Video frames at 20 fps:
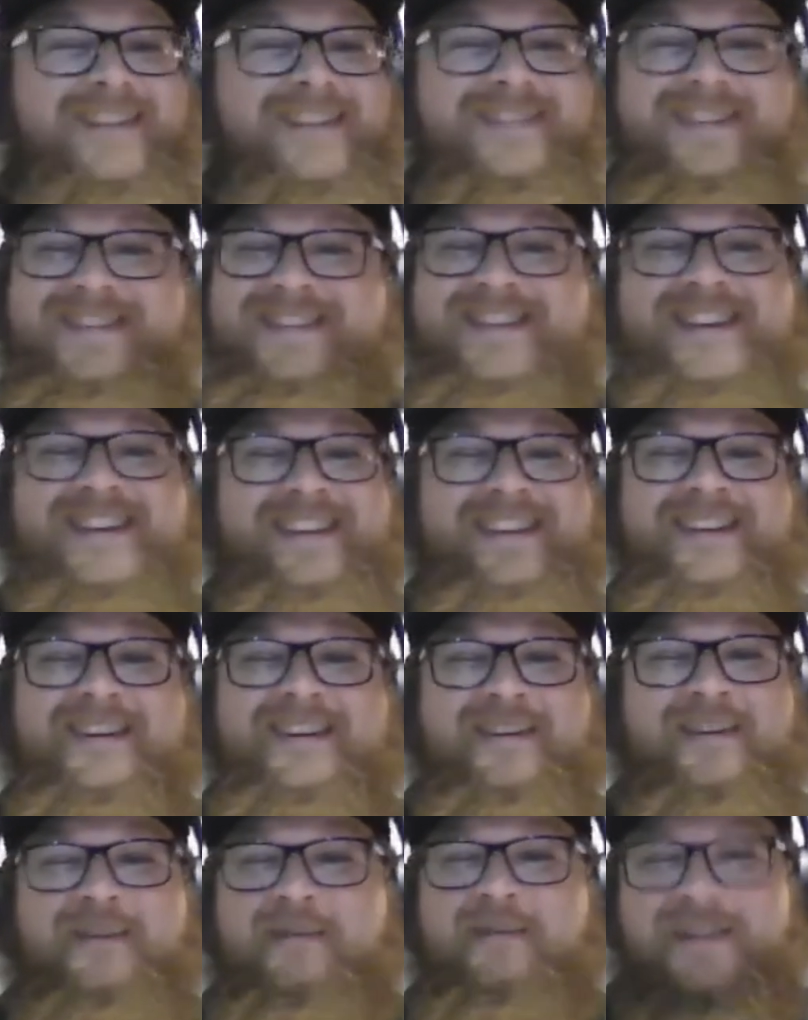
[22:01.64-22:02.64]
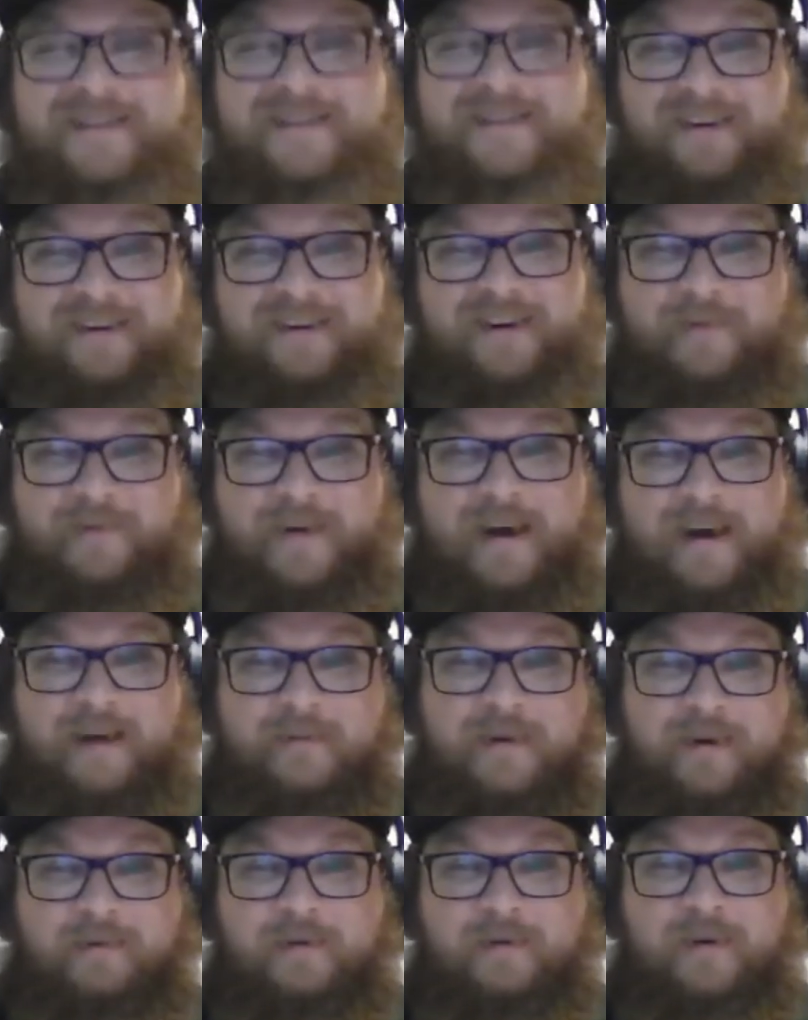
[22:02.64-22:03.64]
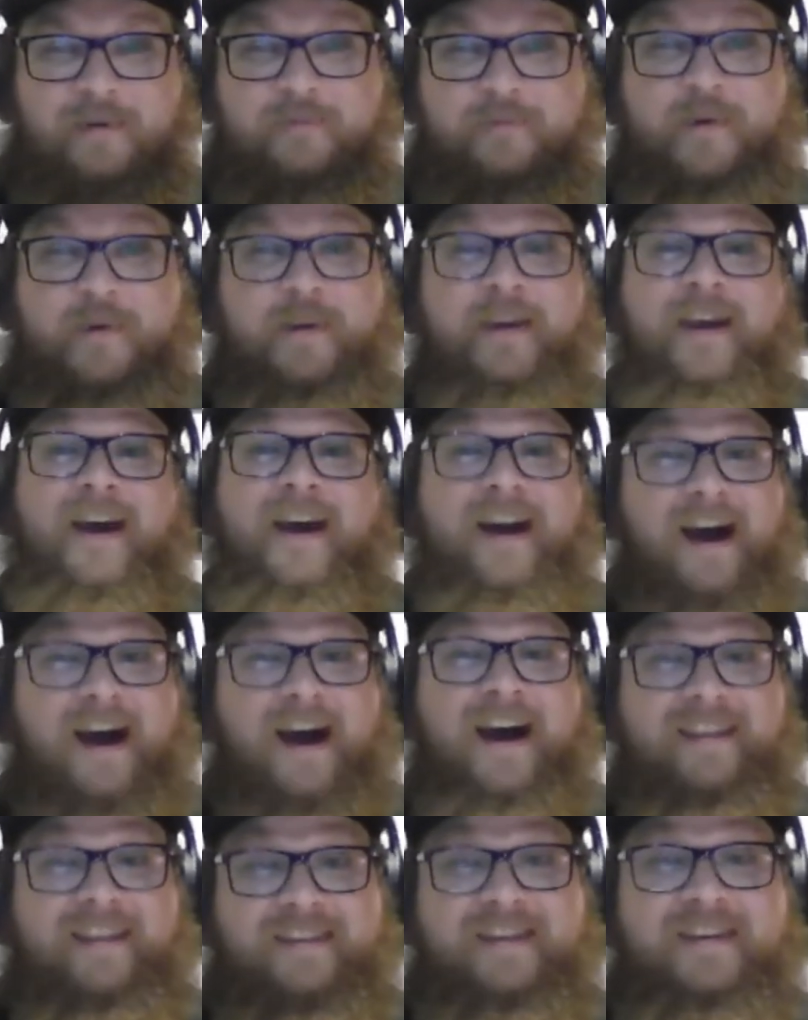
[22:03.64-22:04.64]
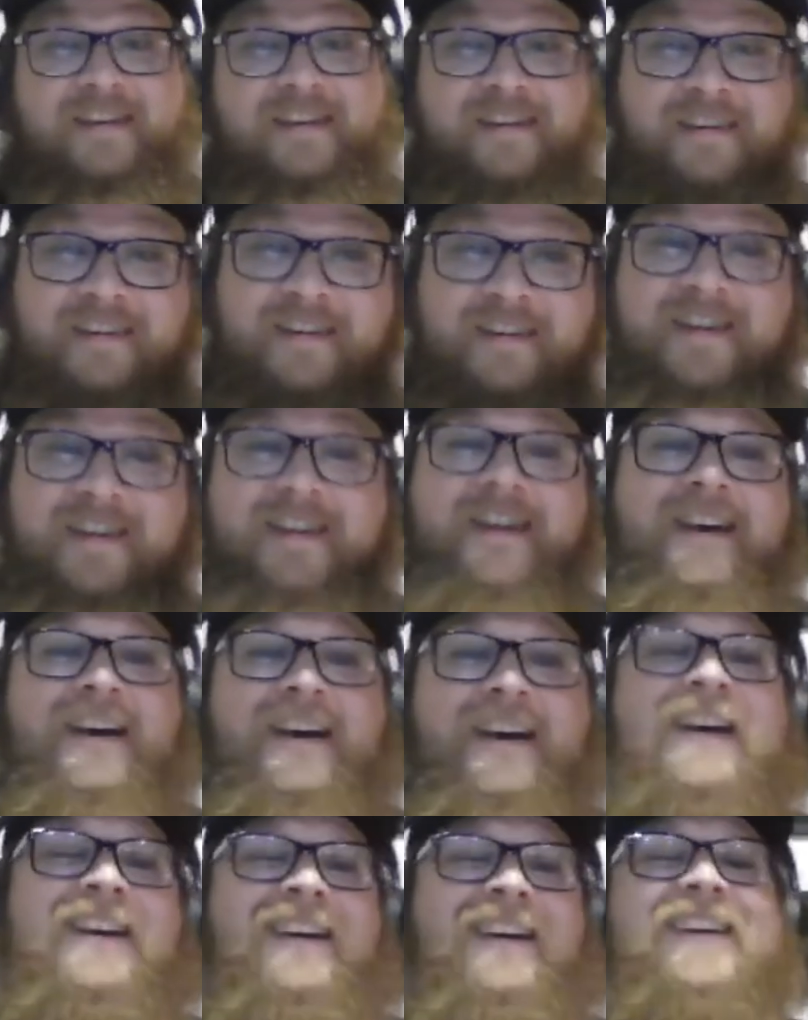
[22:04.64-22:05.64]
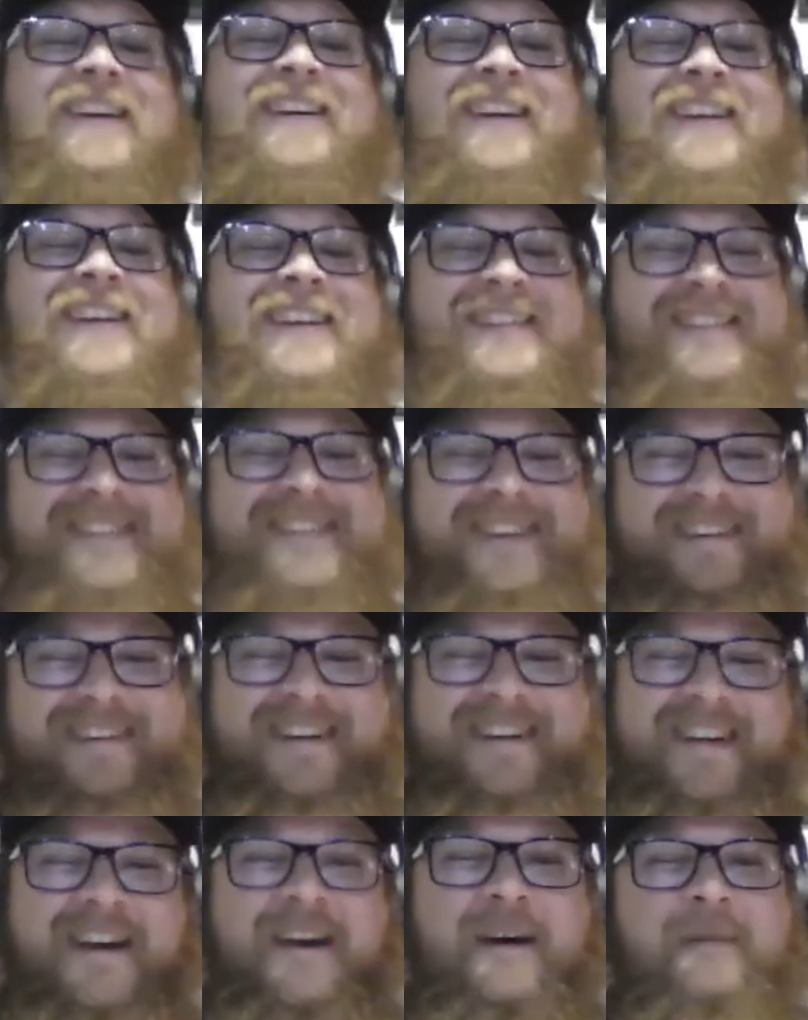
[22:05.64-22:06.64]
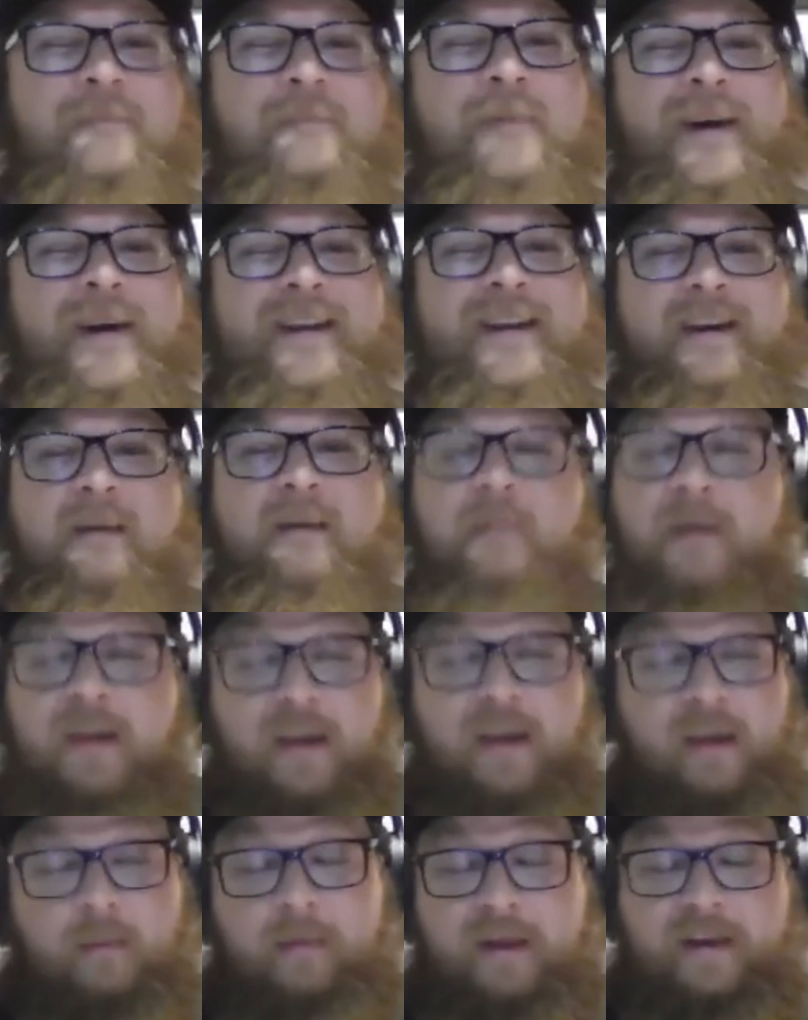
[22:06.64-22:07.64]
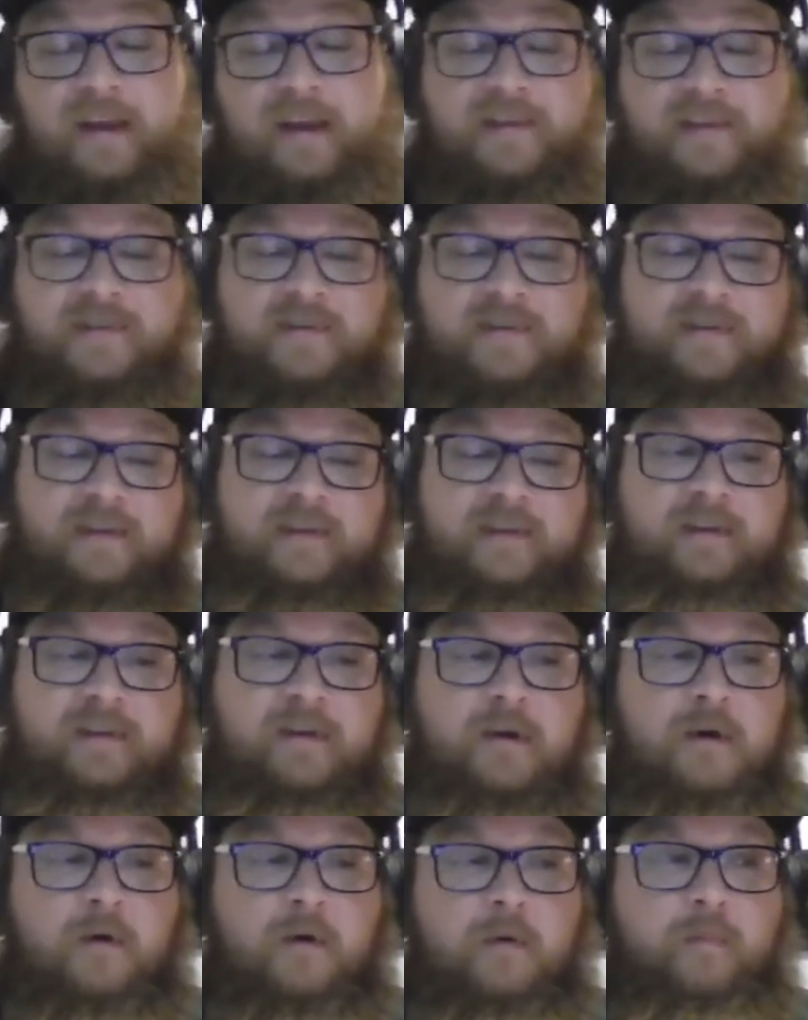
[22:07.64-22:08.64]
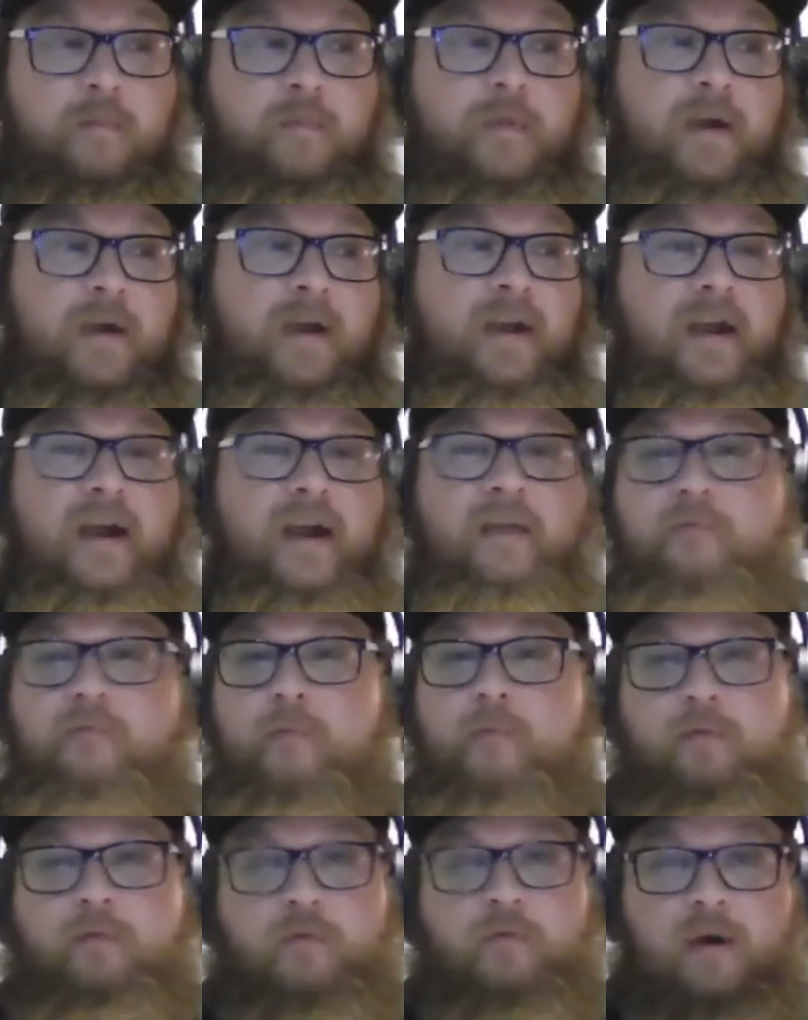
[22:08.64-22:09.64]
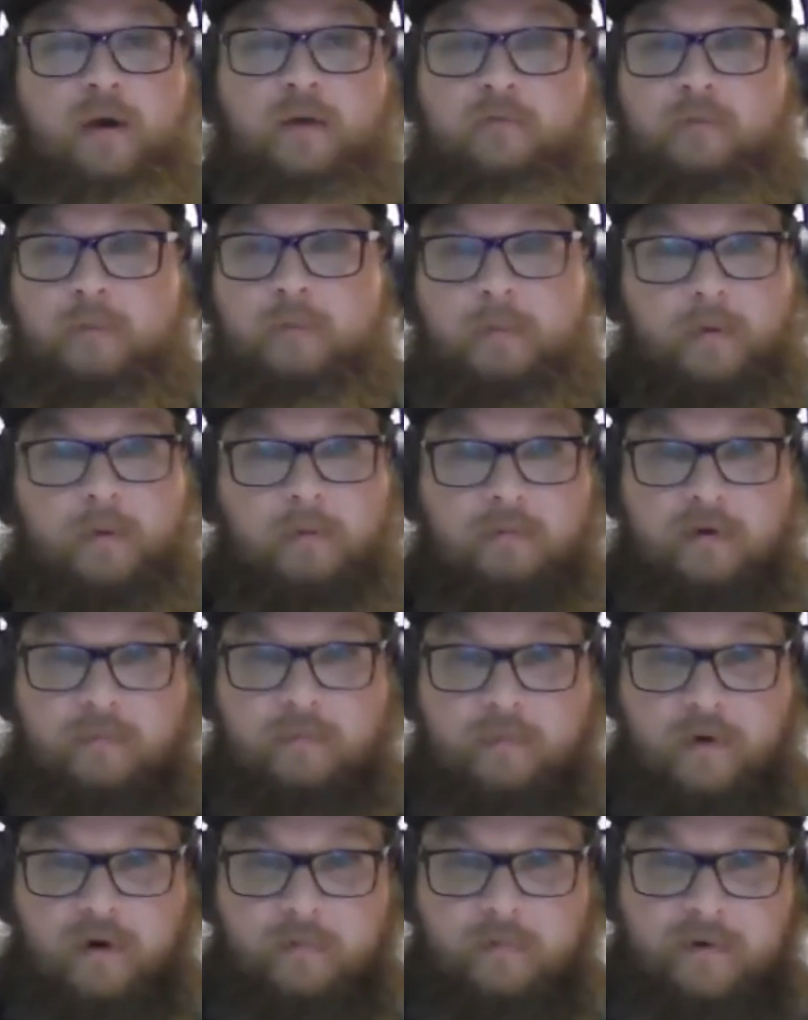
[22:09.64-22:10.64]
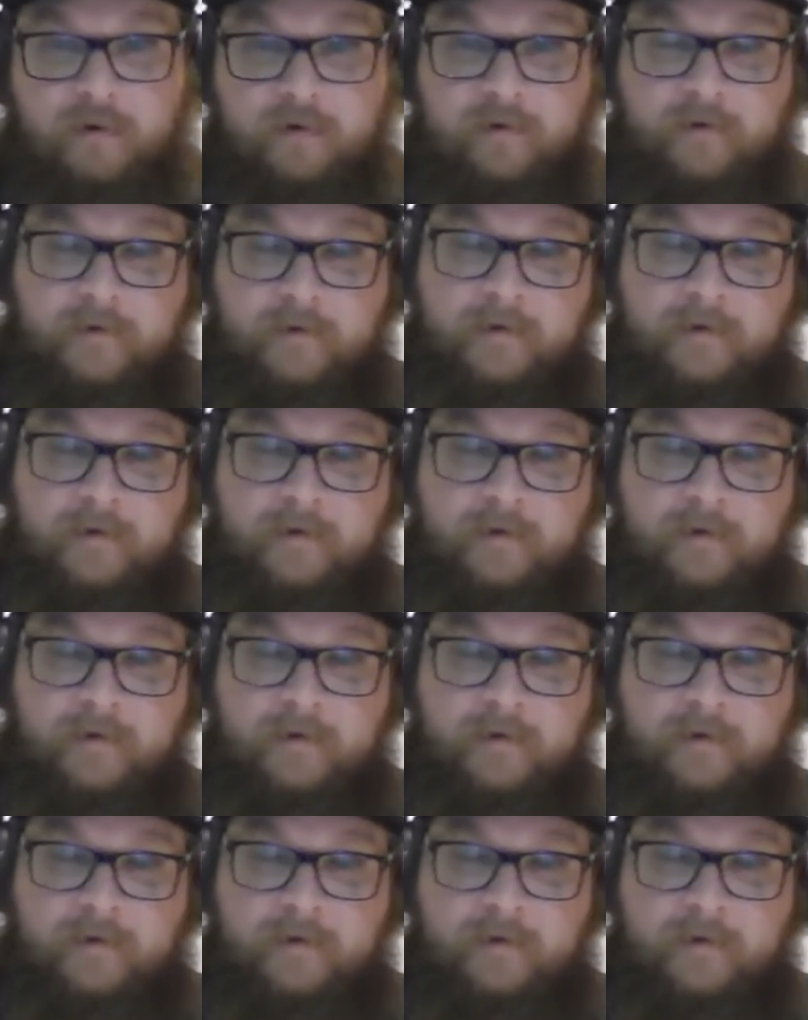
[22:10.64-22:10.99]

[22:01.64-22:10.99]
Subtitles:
It's just, you don't want to start off a hobby on the wrong foot. I did. So, but I mean, it's I've moved around from apartment to apartment.